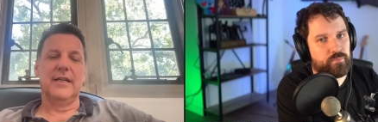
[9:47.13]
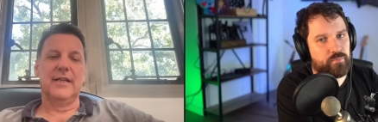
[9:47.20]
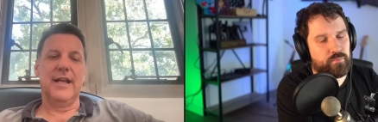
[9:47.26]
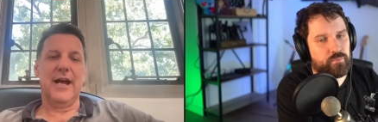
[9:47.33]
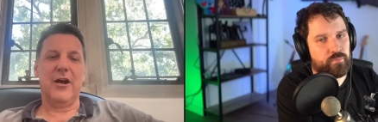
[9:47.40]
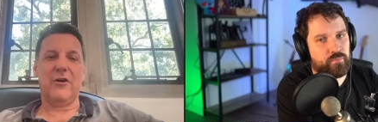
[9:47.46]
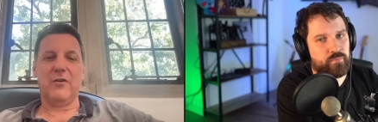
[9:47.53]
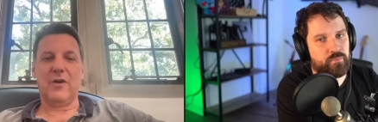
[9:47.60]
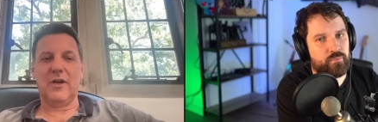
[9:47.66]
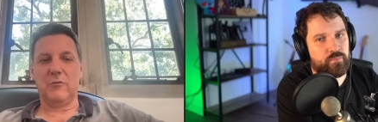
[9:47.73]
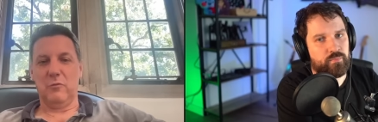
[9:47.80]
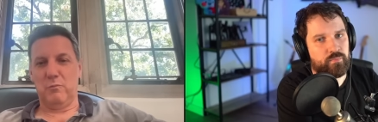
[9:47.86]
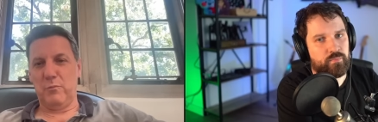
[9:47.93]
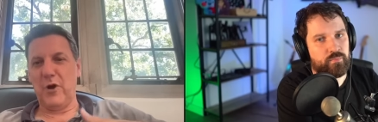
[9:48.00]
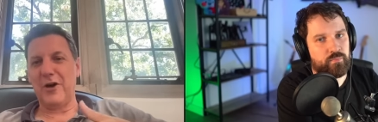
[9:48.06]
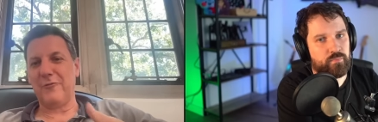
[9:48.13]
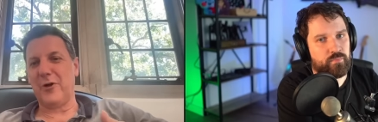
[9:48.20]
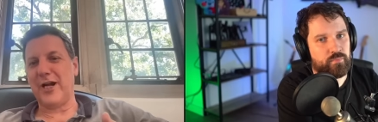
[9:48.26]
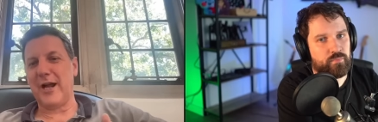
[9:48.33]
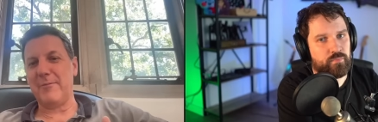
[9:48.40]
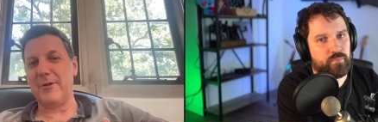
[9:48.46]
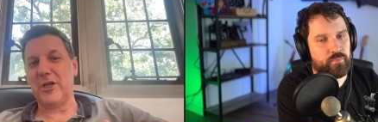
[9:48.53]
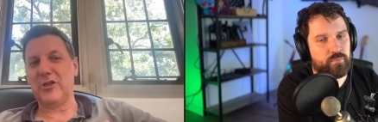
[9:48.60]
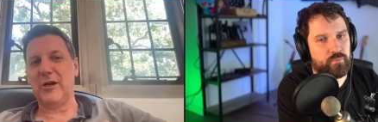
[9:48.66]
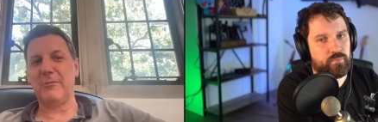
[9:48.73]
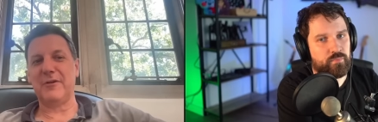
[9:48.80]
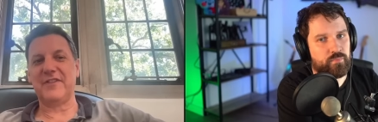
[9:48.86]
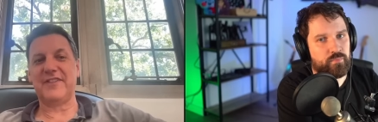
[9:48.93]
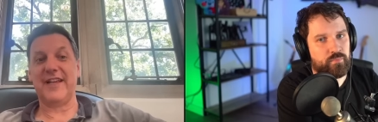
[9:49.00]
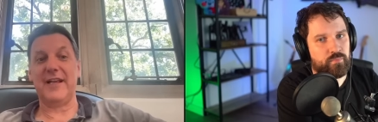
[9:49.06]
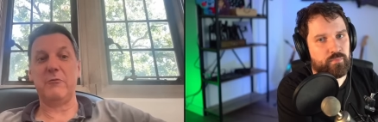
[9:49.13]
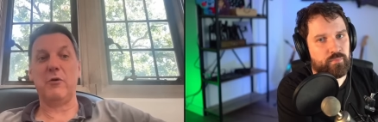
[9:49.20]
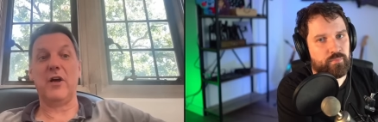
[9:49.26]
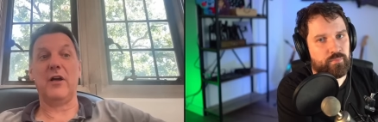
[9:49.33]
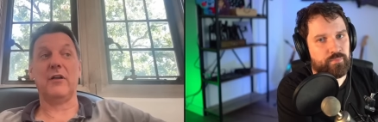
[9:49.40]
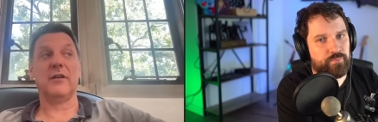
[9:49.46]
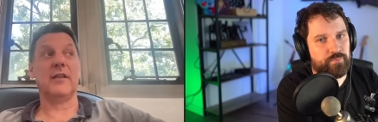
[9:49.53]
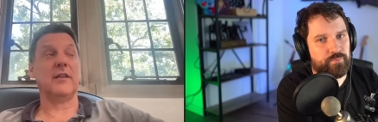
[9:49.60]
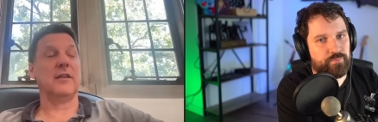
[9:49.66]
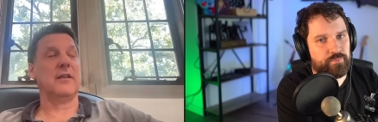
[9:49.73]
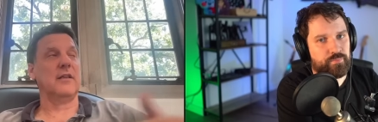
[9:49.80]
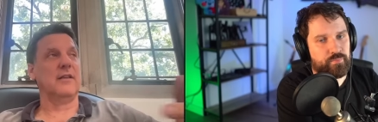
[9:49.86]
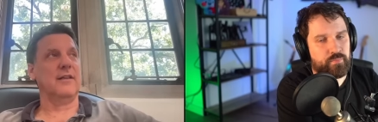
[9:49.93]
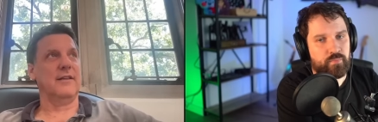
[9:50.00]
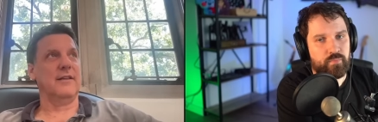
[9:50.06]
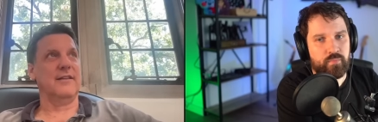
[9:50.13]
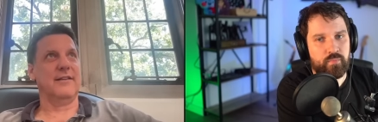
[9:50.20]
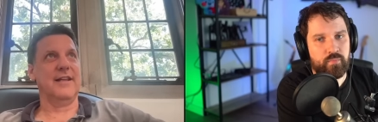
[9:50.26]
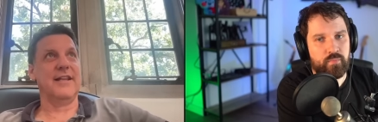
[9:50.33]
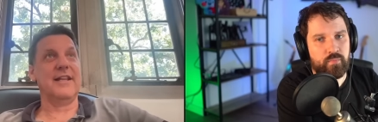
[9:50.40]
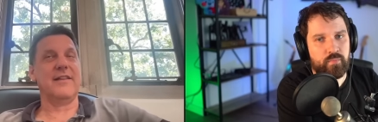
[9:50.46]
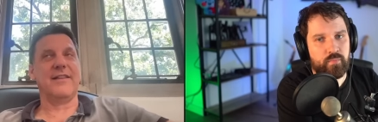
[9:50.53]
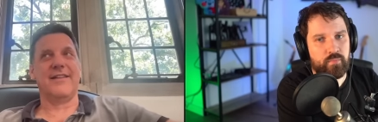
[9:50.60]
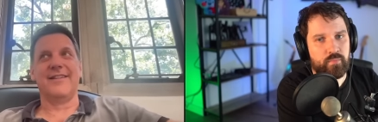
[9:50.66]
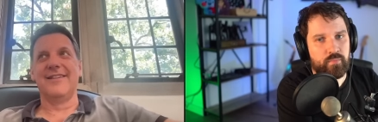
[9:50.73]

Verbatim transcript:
Speaker 1: Now, part of what got me in trouble is saying, well, it,